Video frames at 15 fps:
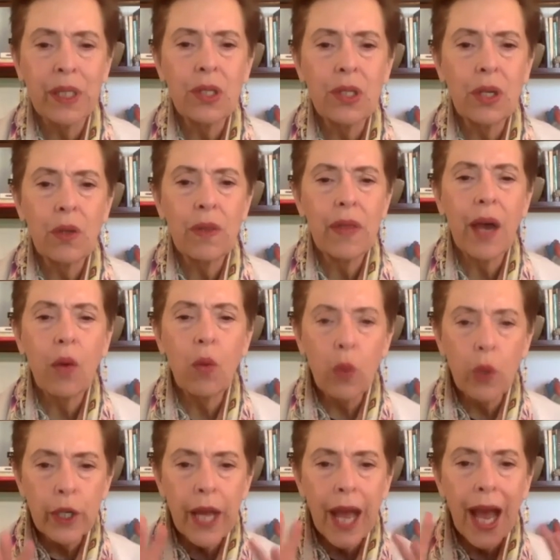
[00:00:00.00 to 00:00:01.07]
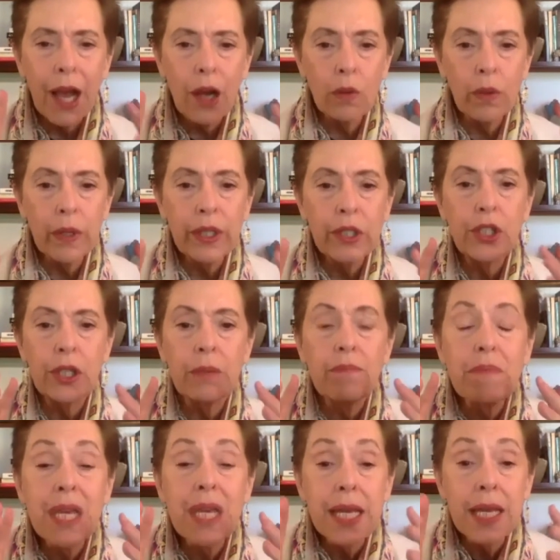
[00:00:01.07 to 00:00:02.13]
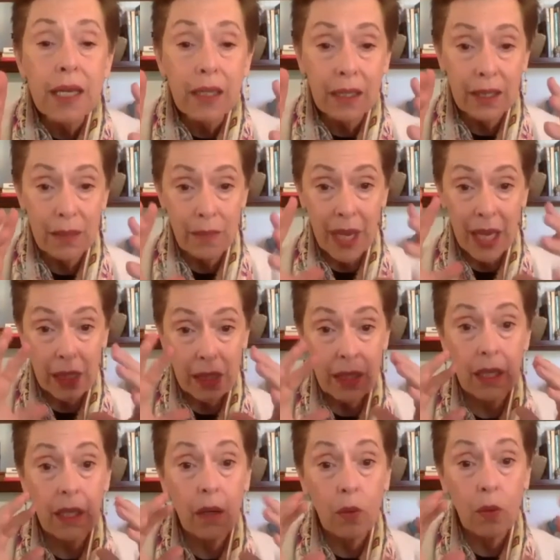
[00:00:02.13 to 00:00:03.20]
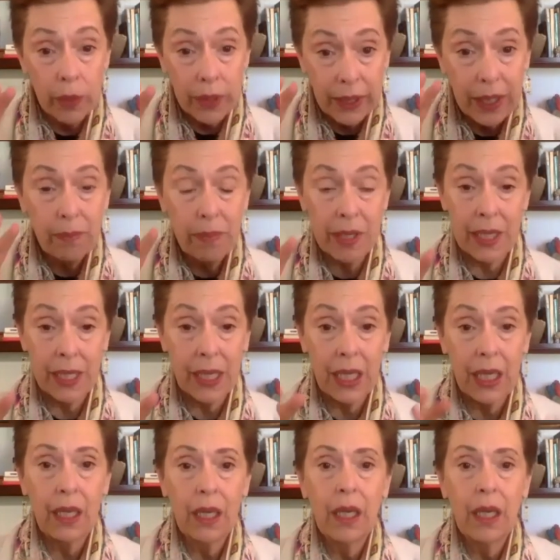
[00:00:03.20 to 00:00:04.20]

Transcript: So that word outrage immediately makes it really big,